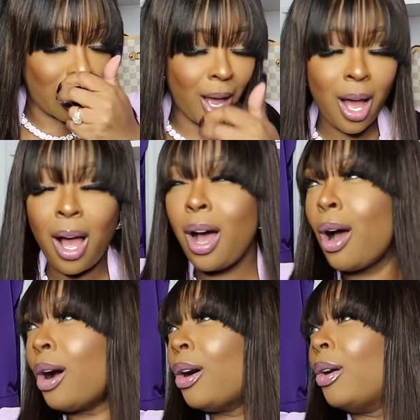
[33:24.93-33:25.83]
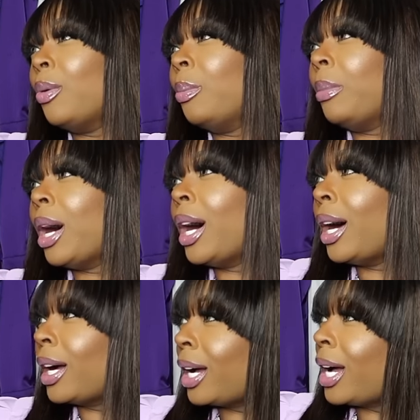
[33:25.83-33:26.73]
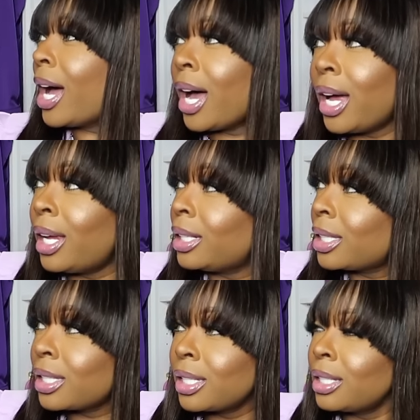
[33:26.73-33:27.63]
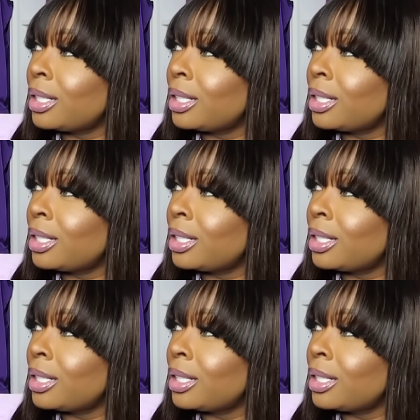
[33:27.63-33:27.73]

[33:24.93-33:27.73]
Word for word: Oh my gosh.